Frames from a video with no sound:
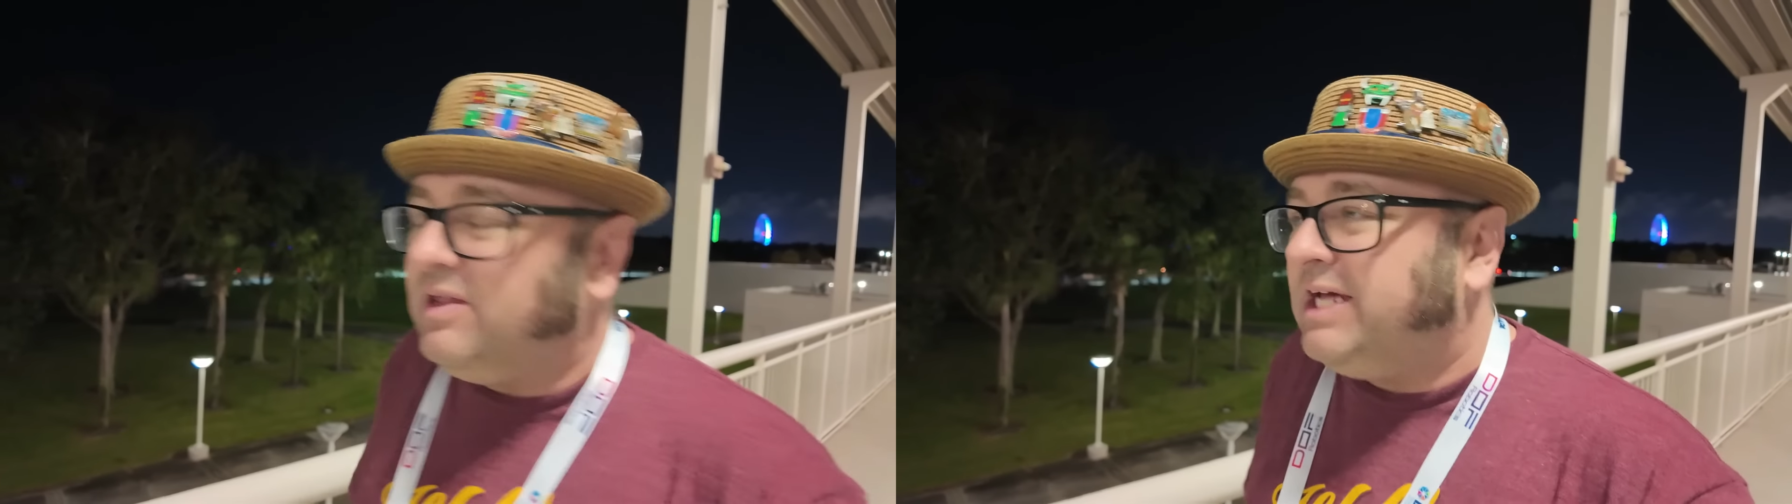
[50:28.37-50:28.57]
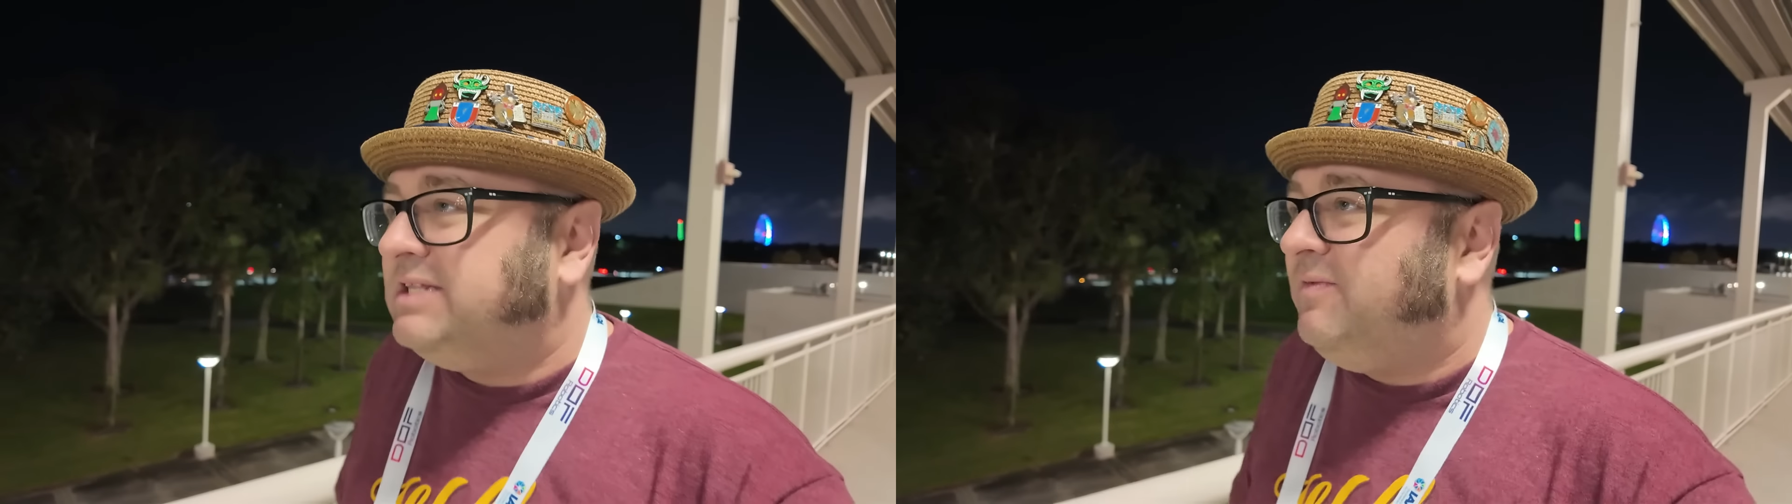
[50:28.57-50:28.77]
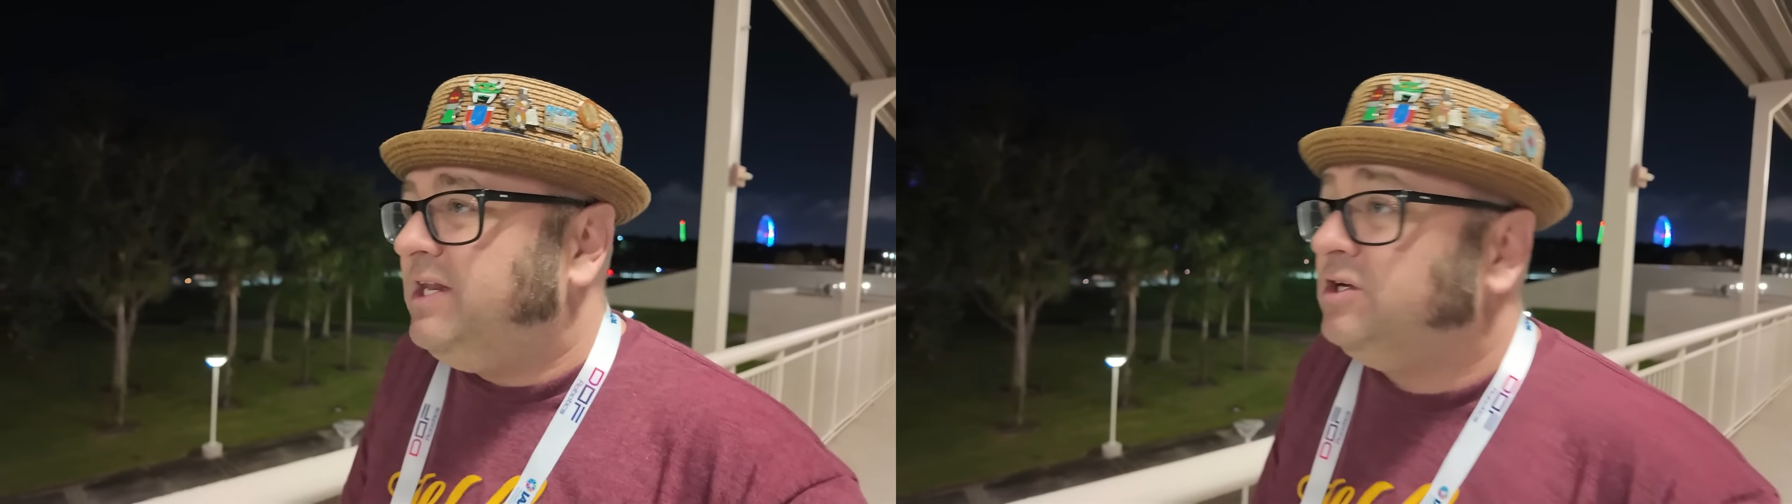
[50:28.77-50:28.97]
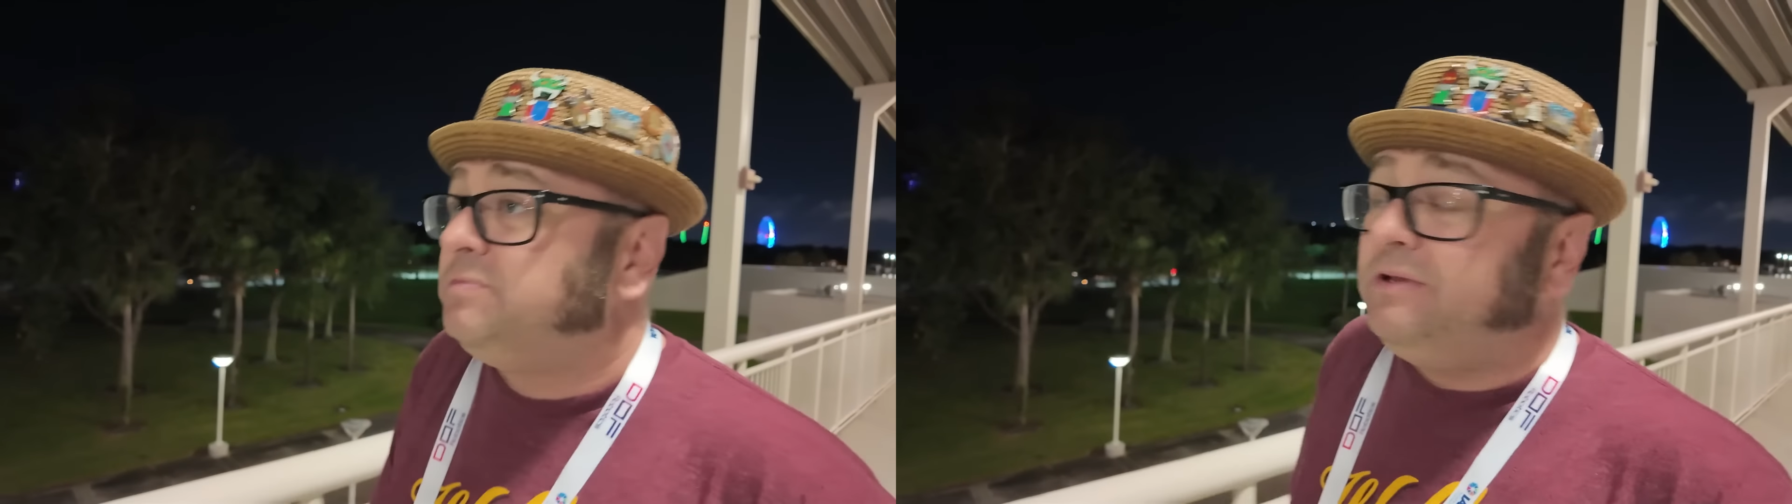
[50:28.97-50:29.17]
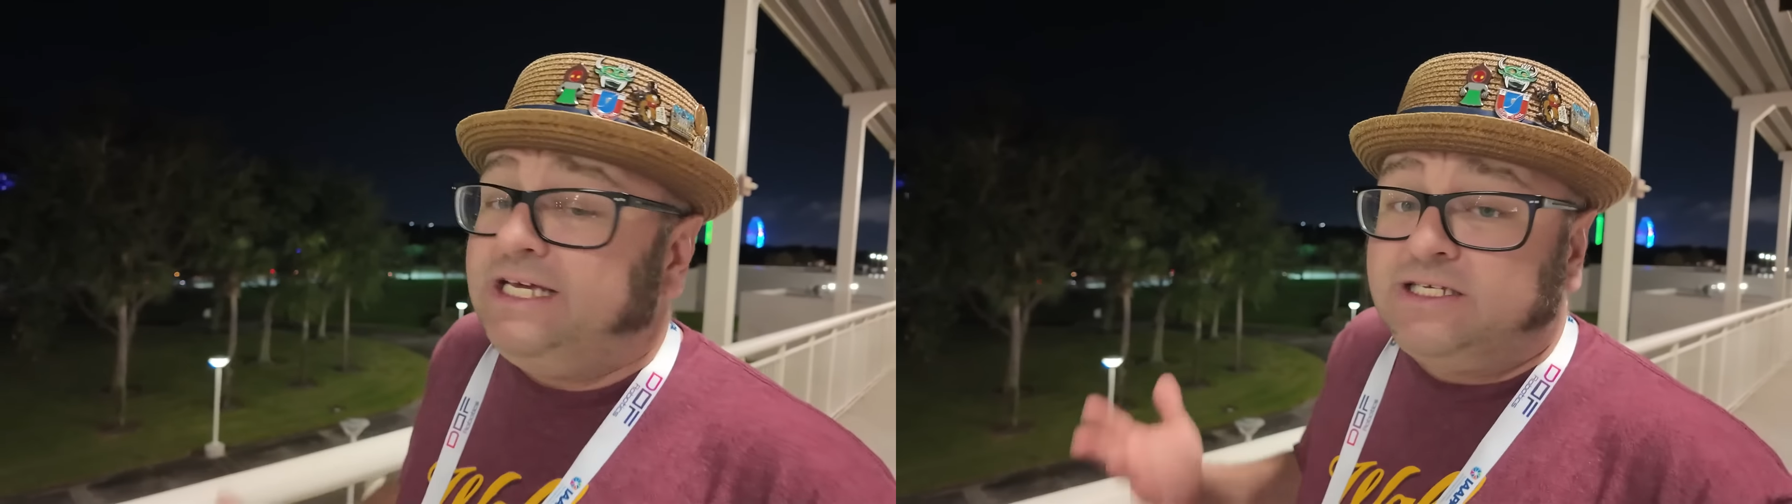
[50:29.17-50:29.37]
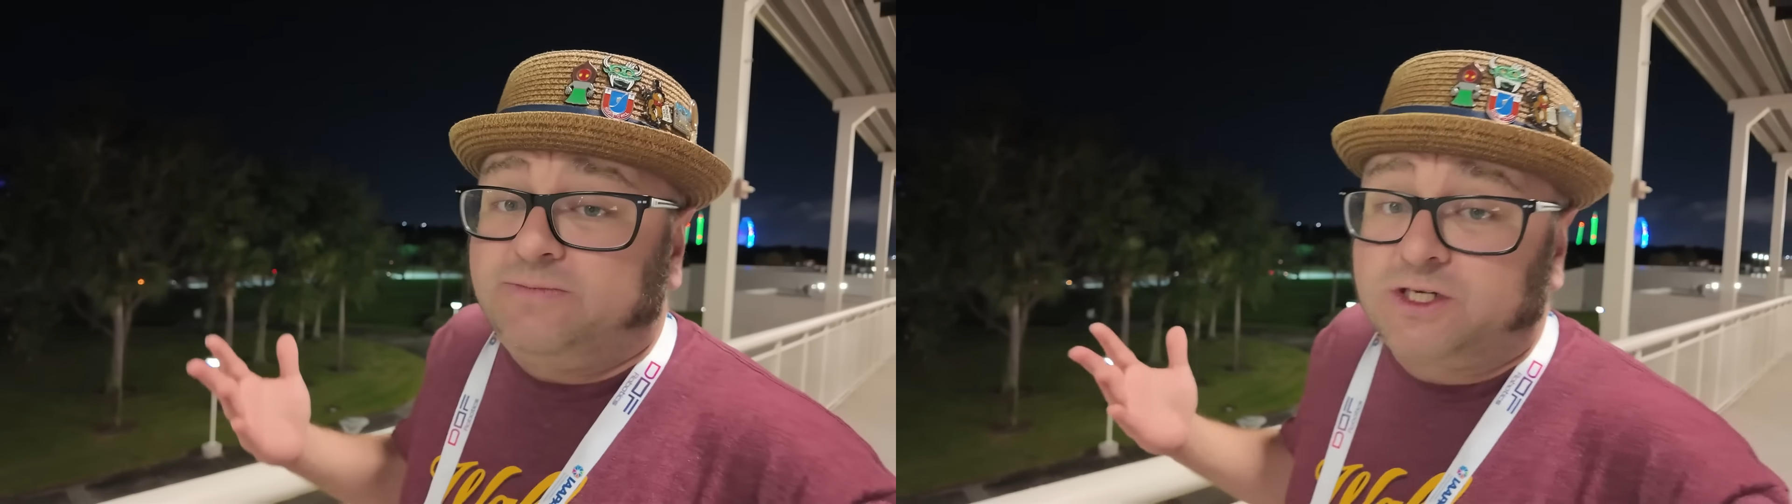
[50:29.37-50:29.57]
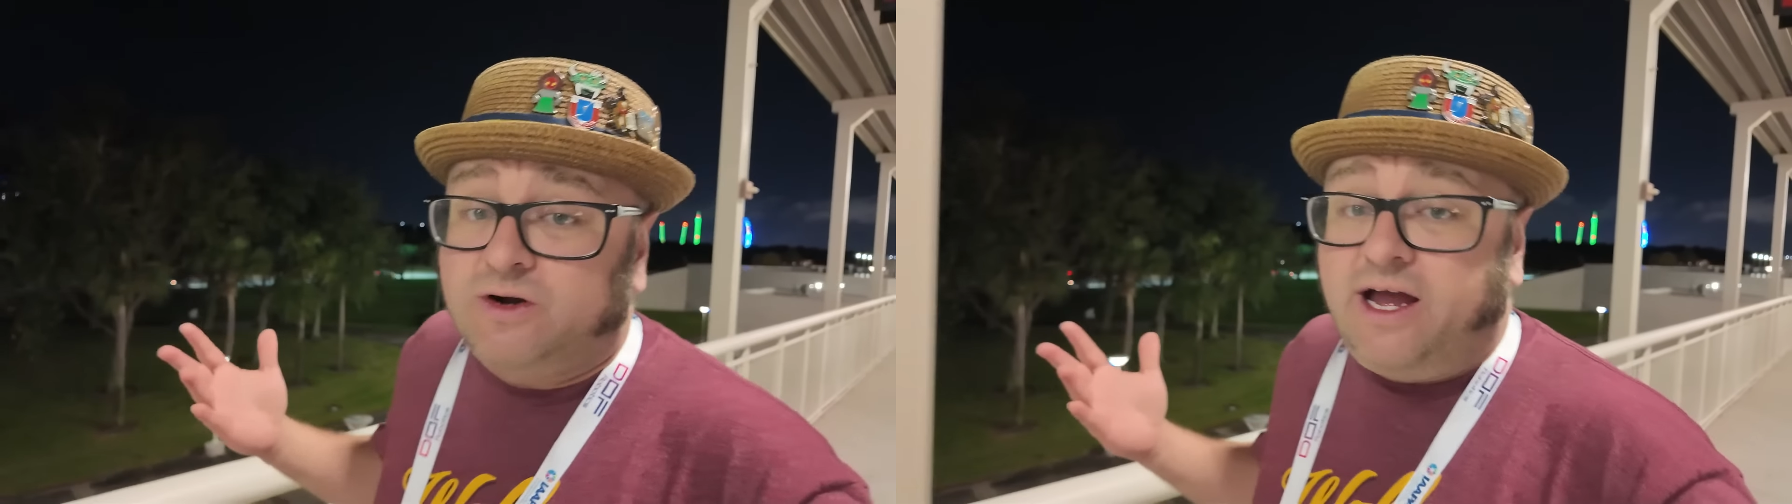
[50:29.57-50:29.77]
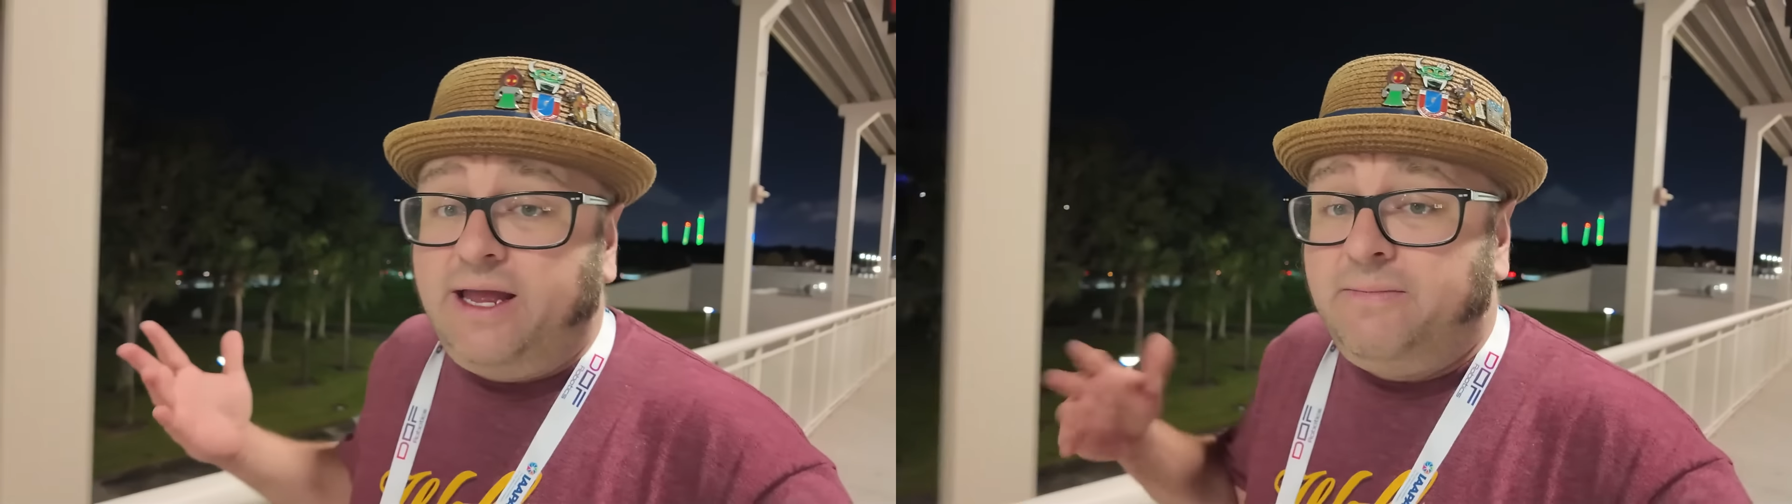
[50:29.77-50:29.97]
like the videos, please
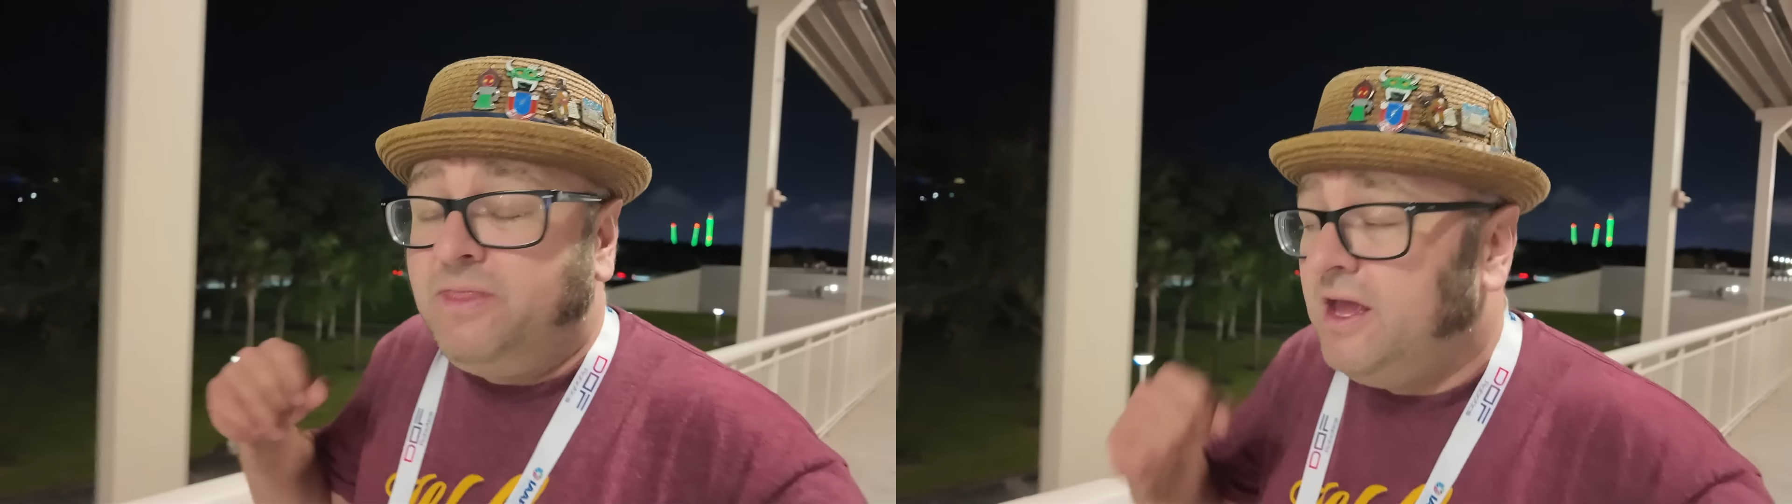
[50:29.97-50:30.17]
subscribe.